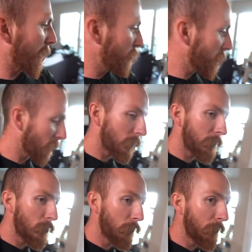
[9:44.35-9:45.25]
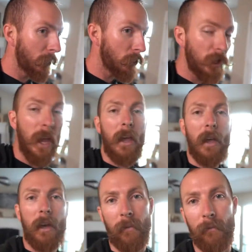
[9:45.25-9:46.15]
I just got the video finished
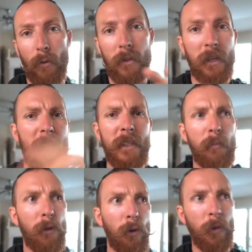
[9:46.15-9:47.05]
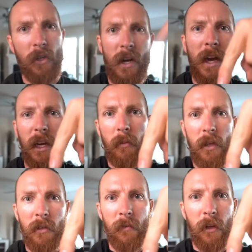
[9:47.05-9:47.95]
for today's upload, which is not going to be
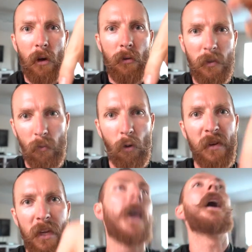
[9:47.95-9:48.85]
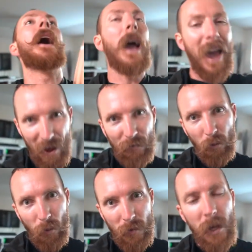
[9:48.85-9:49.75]
this video. This one will be
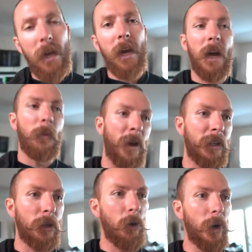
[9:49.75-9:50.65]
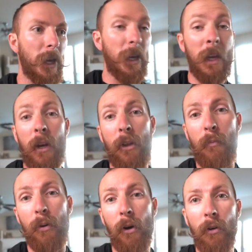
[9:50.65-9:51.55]
afterwards, and I'm about to go hit another
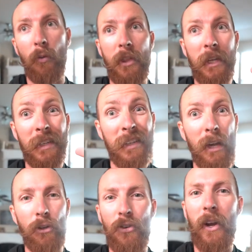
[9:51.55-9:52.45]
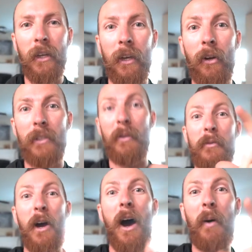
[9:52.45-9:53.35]
pond with Edel and try and get on some
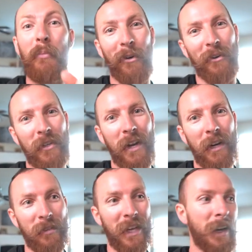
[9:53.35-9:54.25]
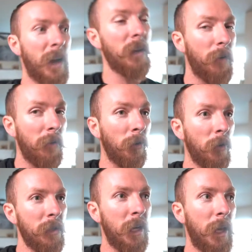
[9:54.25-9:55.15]
top water tonight. It was like 95
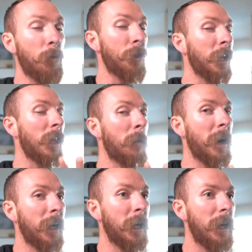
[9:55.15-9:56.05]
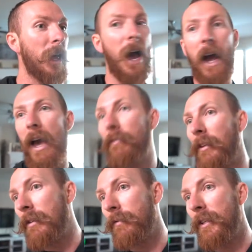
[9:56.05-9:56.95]
degrees today. We're thinking they might hit. I have to
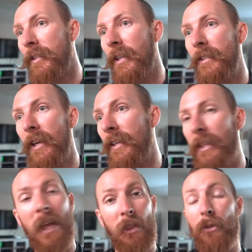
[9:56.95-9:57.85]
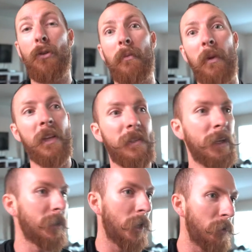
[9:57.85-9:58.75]
leave because sunset is in like 30 minutes,
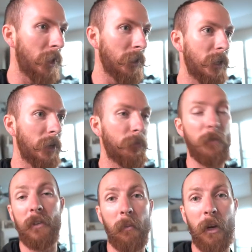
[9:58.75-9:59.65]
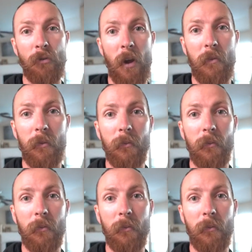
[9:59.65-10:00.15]
and it's gonna be like a 10-15 minute drive.